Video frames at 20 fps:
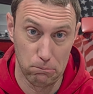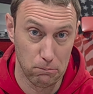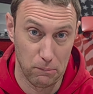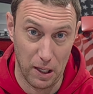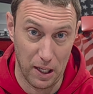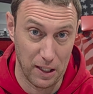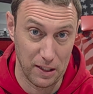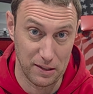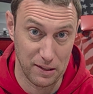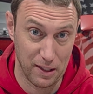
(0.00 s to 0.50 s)

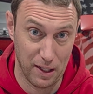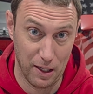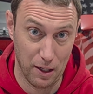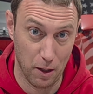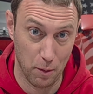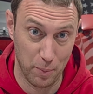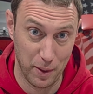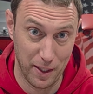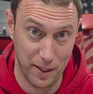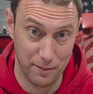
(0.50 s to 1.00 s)
and it's an
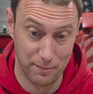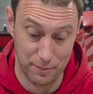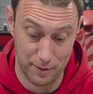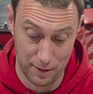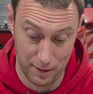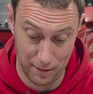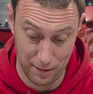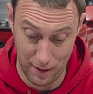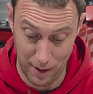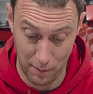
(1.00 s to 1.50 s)
ARP,
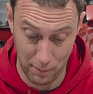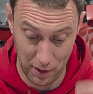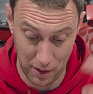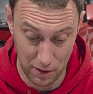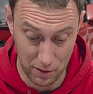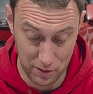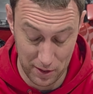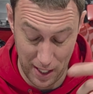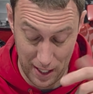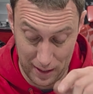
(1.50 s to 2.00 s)
so I'm gonna
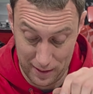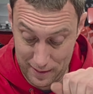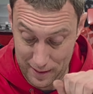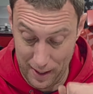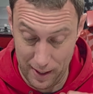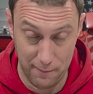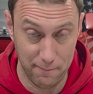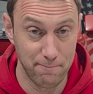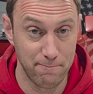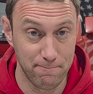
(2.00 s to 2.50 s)
use that
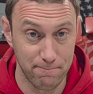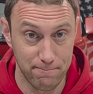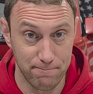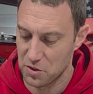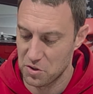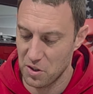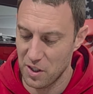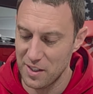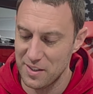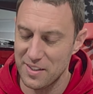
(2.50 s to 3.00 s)
instead.
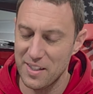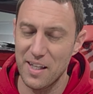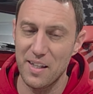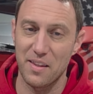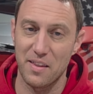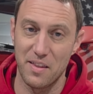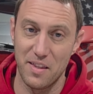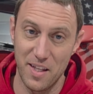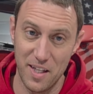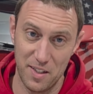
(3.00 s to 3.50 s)
So let's
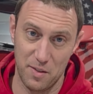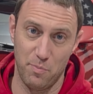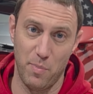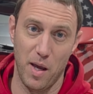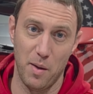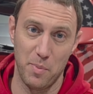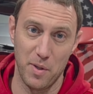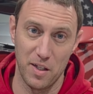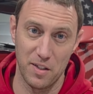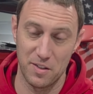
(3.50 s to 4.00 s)
get this
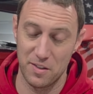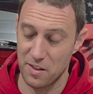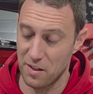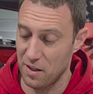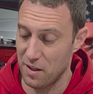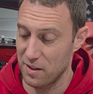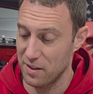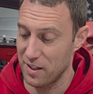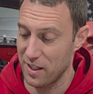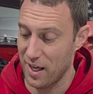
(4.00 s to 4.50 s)
baby
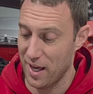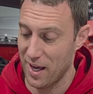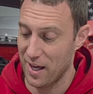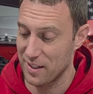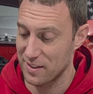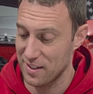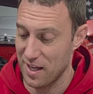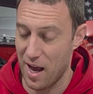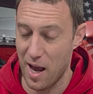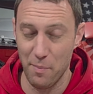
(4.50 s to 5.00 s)
installed,
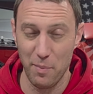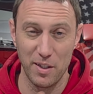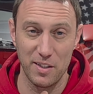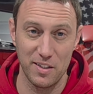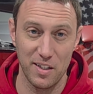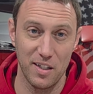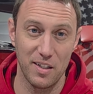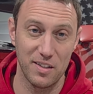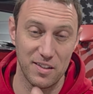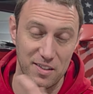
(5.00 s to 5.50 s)
as I'm
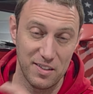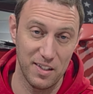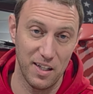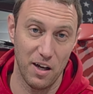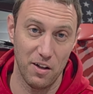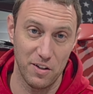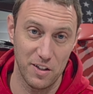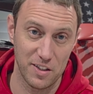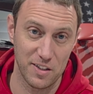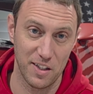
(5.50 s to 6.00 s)
excited to see
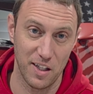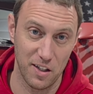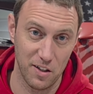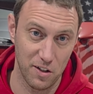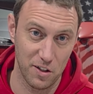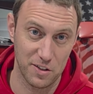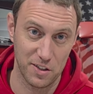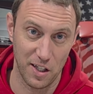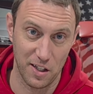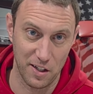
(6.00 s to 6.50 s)
how this thing
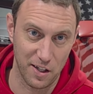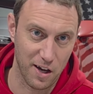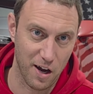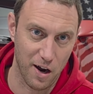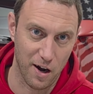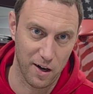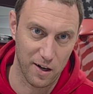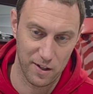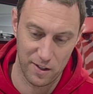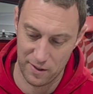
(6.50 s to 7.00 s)
looks on the
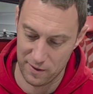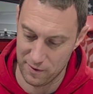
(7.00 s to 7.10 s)
car.